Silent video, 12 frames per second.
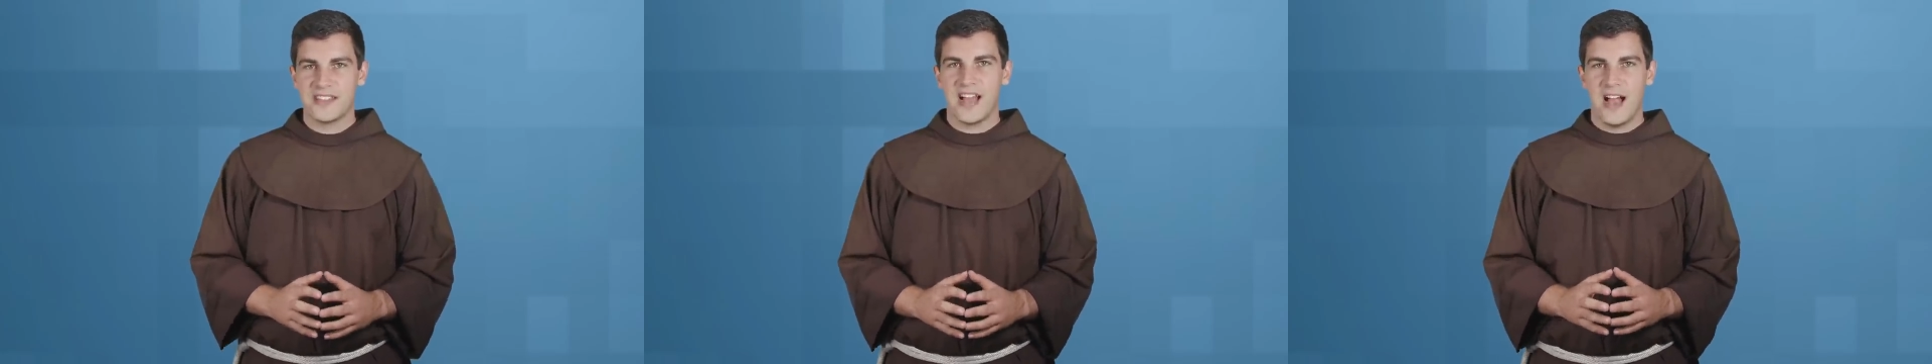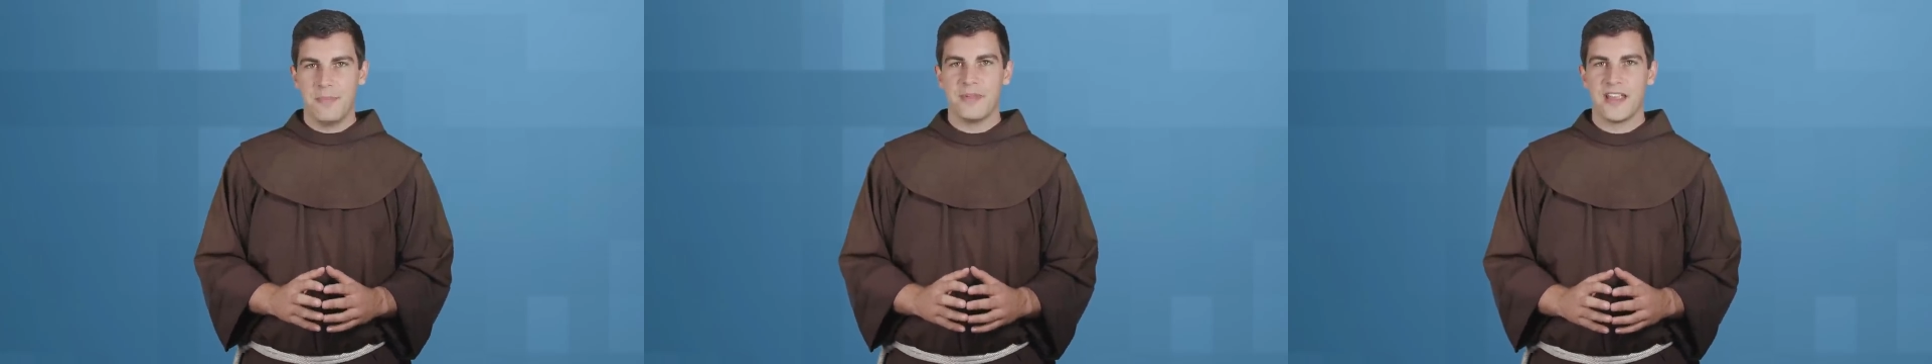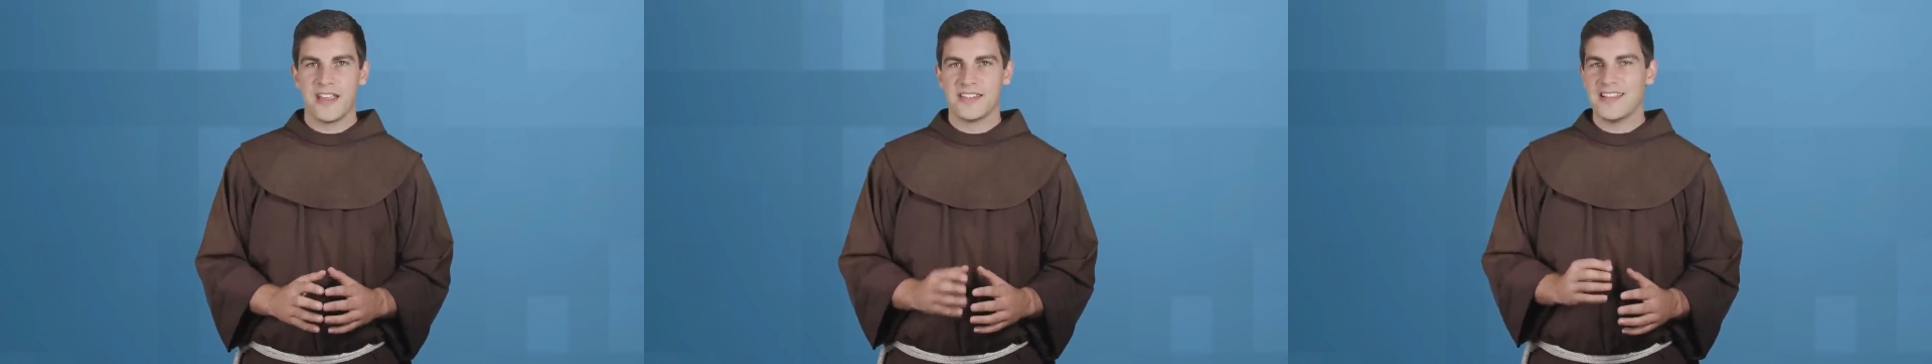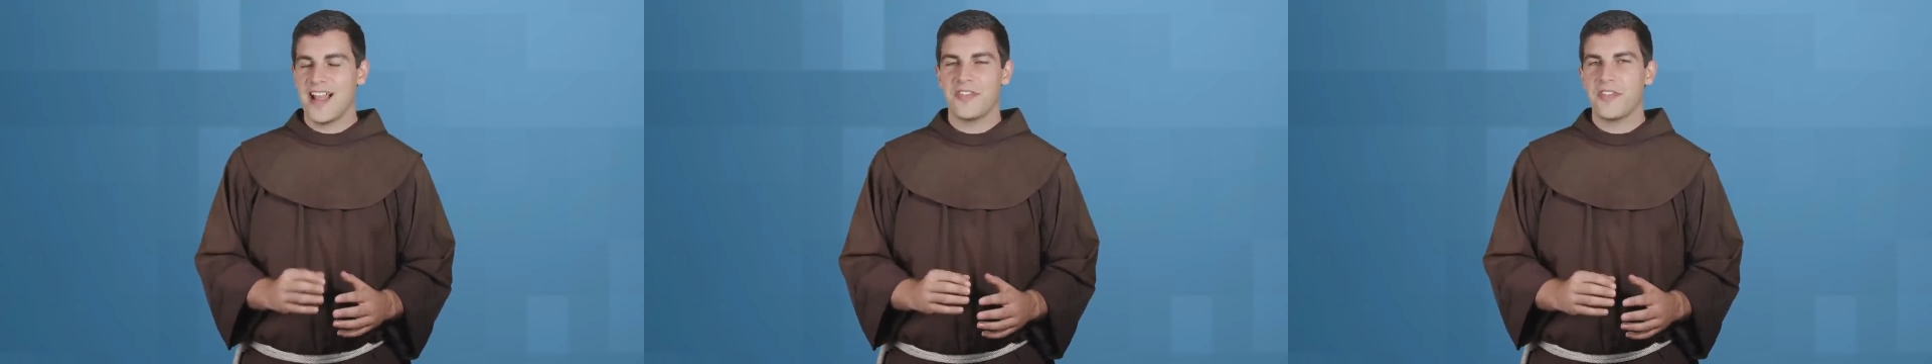topic
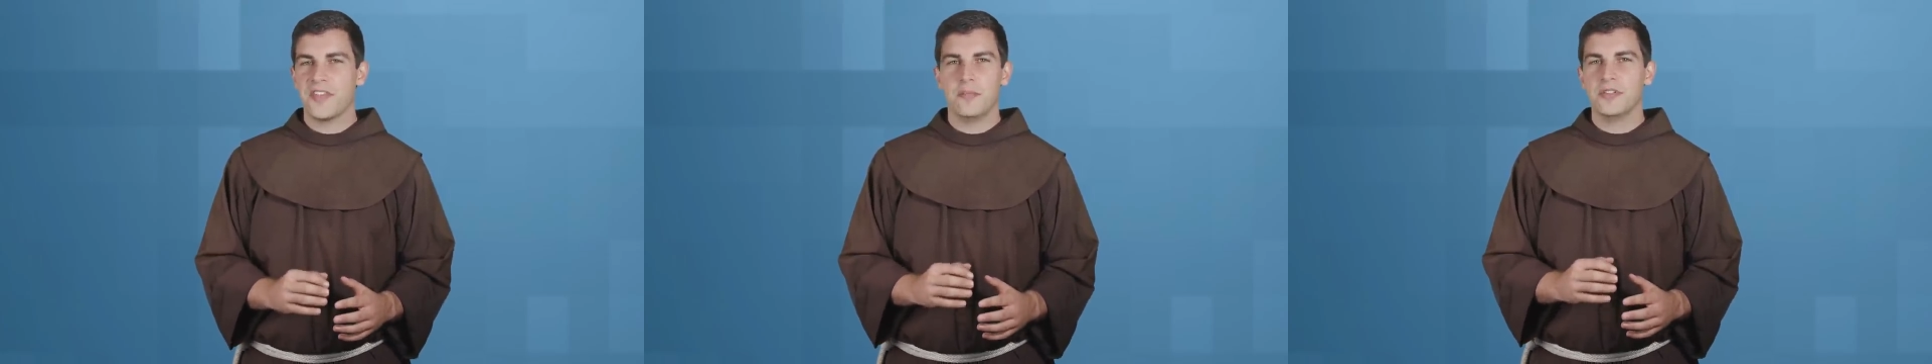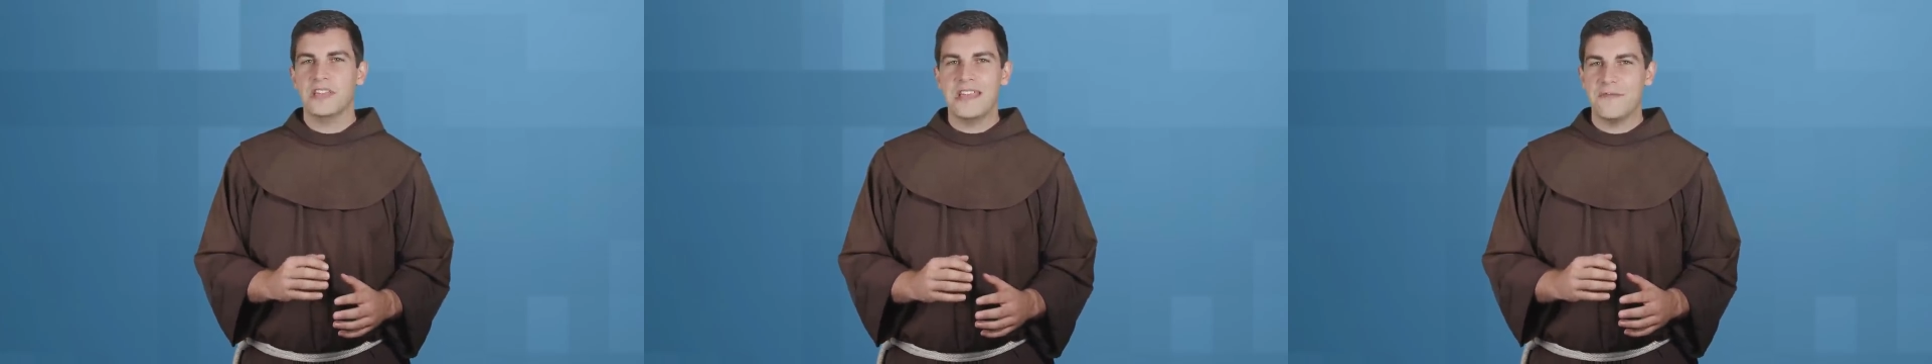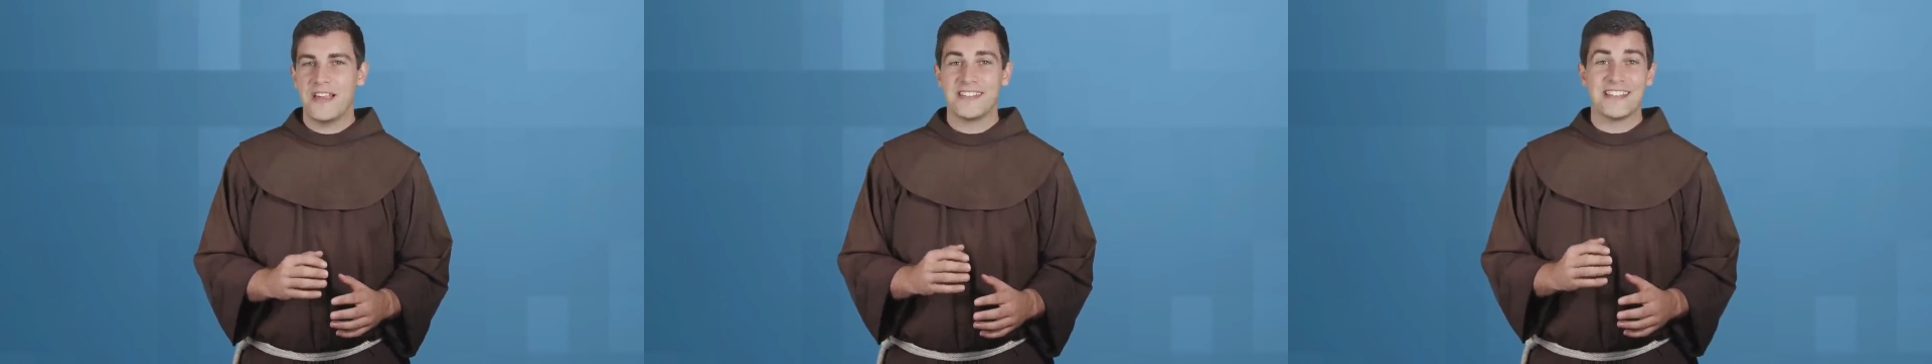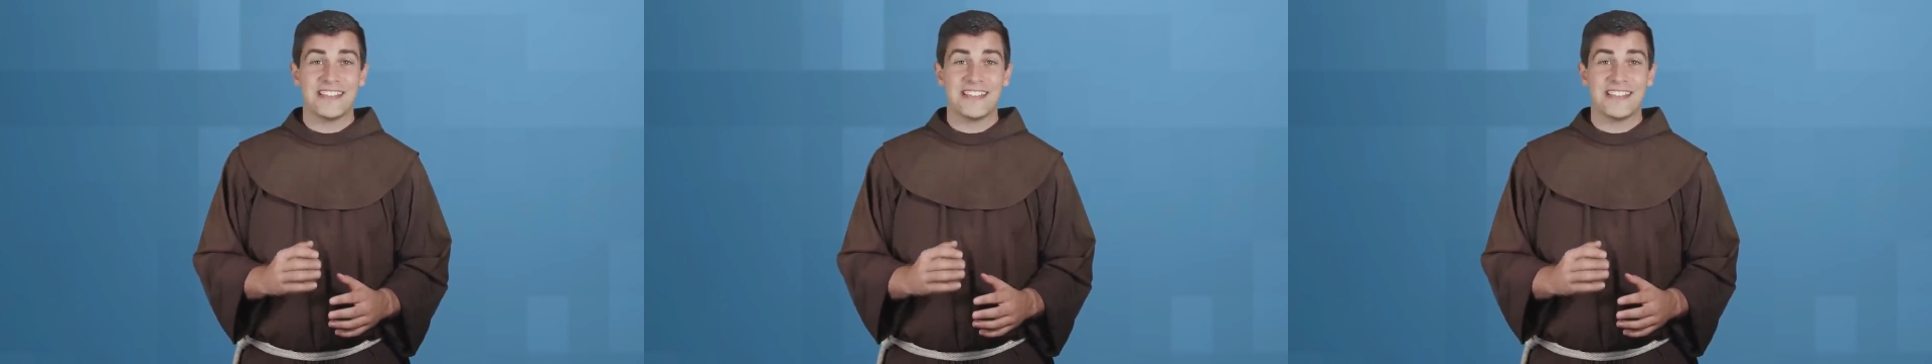is not that the belief has